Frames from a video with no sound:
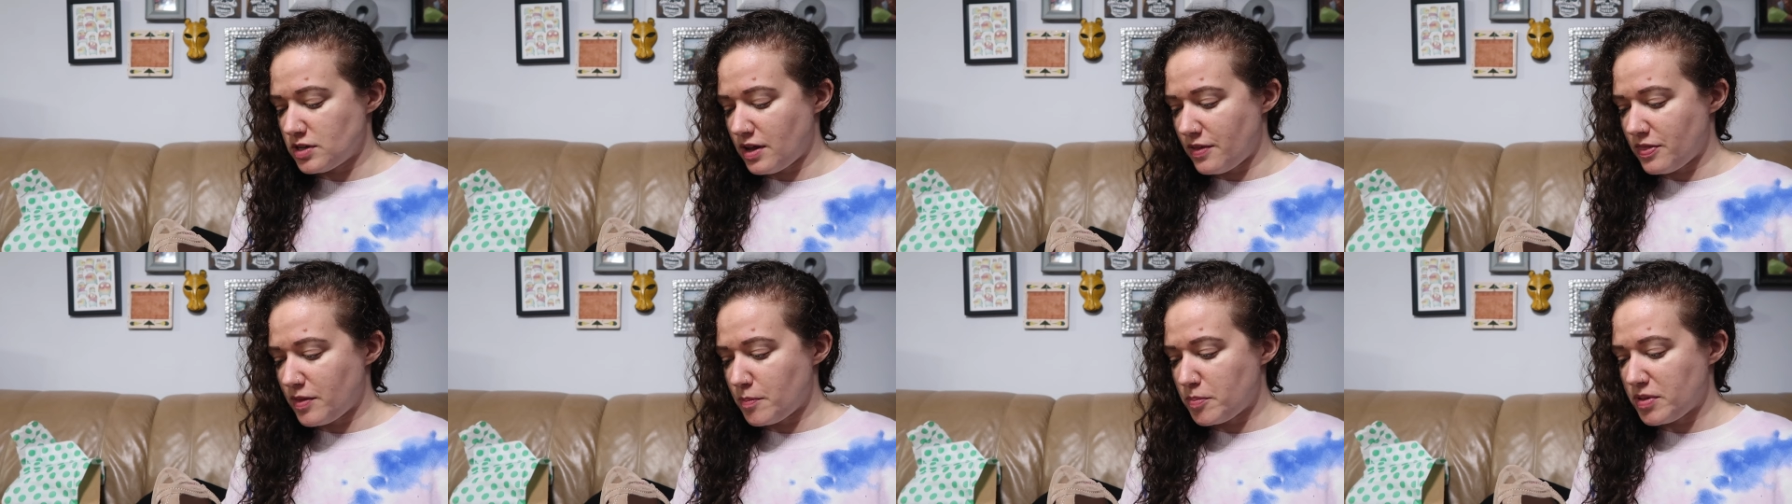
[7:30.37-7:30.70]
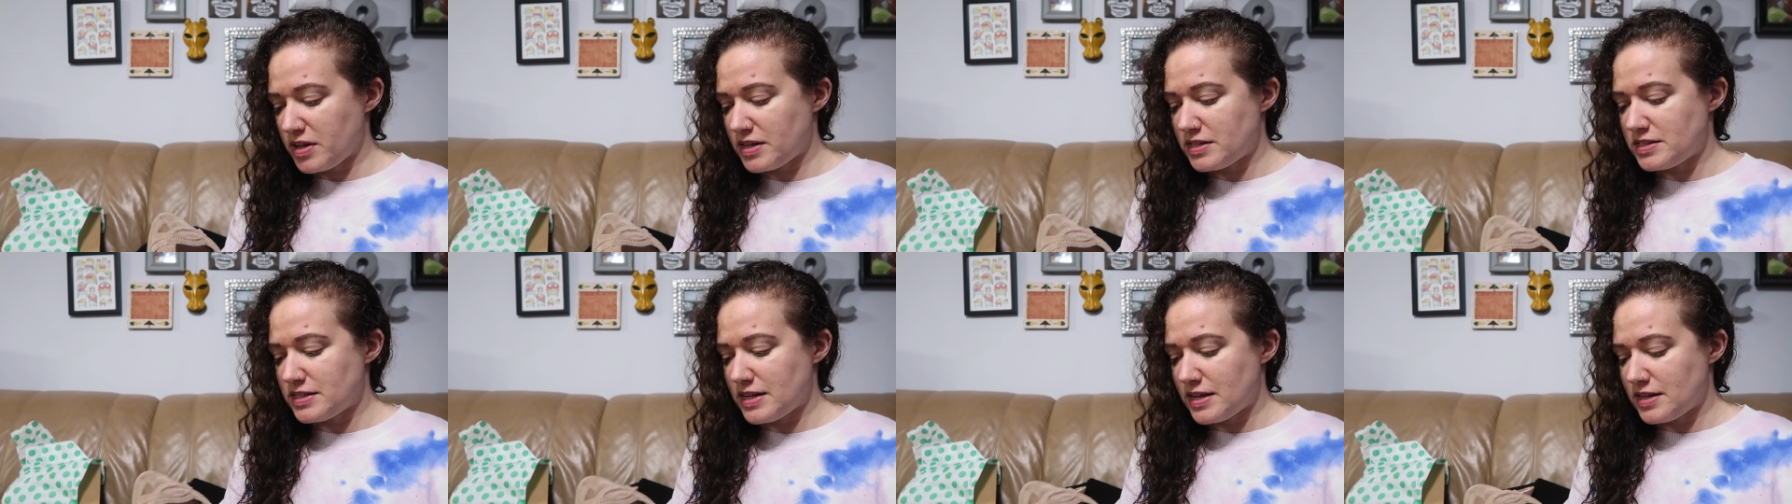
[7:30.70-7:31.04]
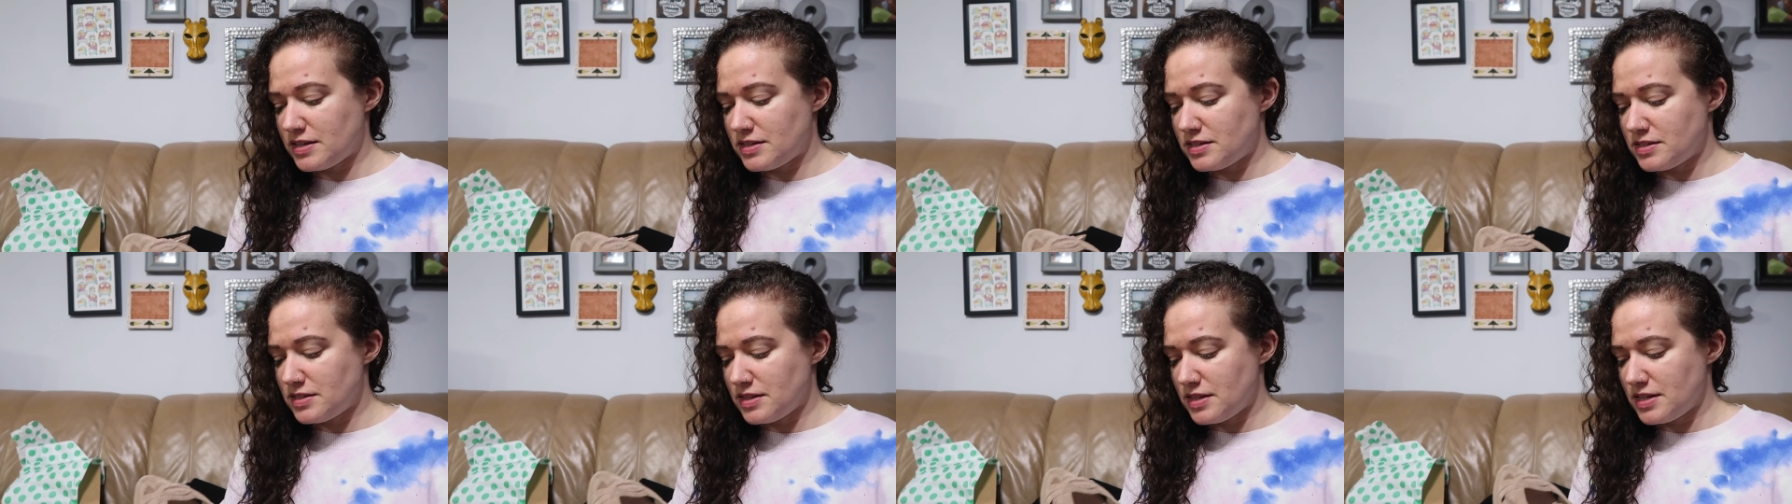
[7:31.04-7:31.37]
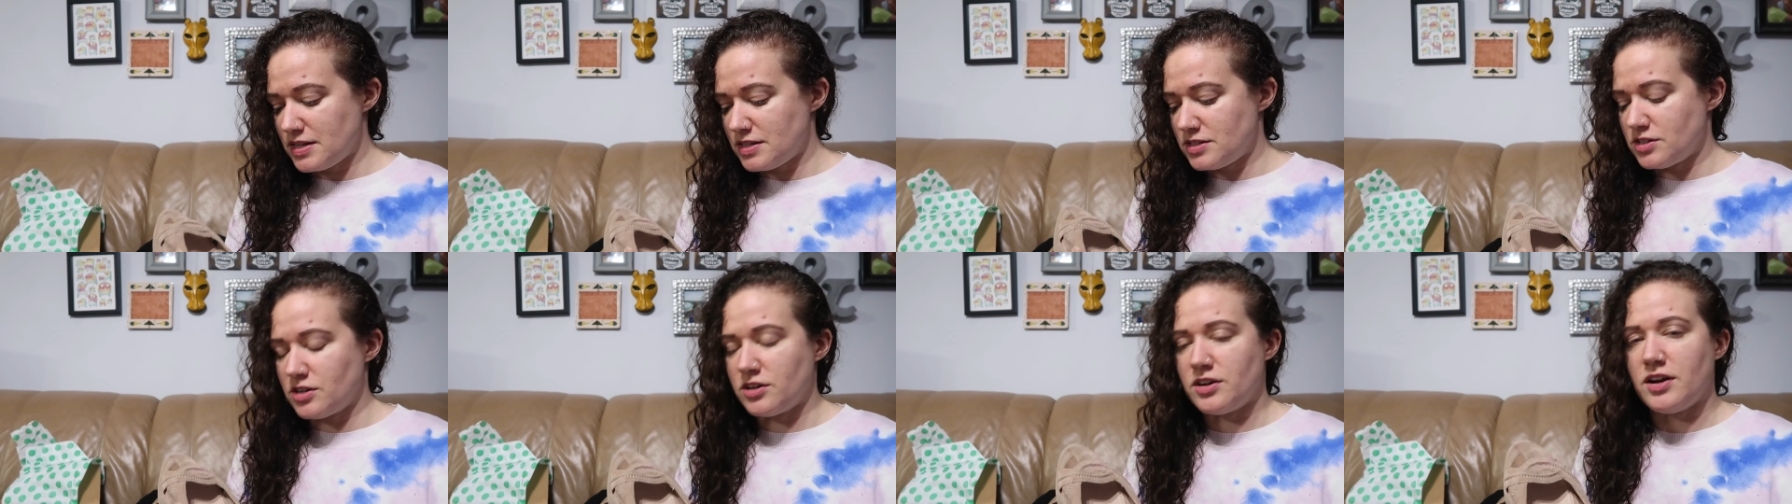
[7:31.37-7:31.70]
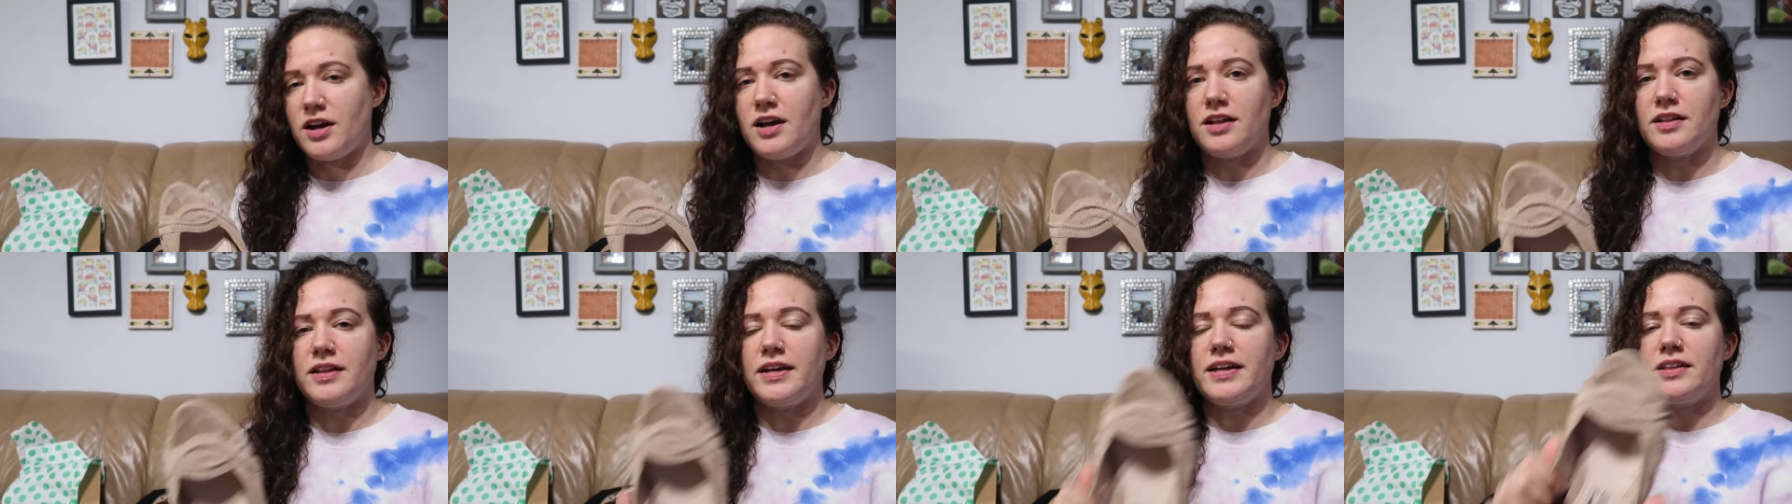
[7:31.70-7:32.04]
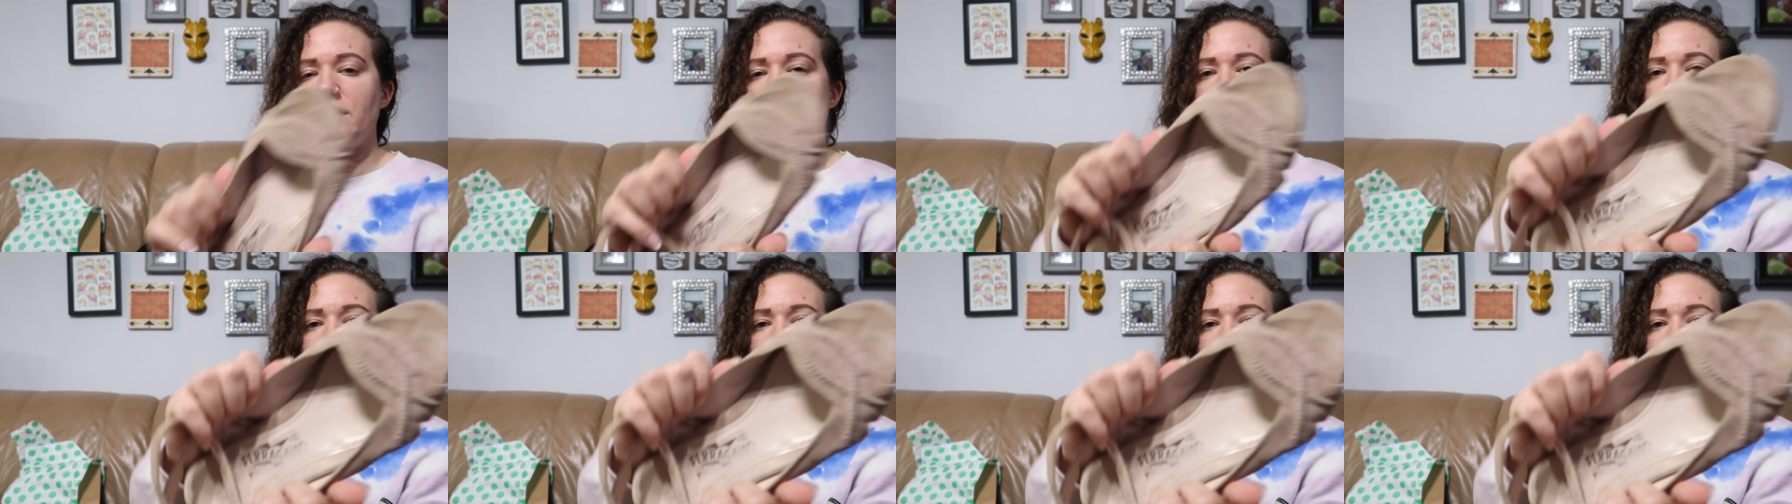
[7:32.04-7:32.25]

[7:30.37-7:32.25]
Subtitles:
On the plus side, these are not like the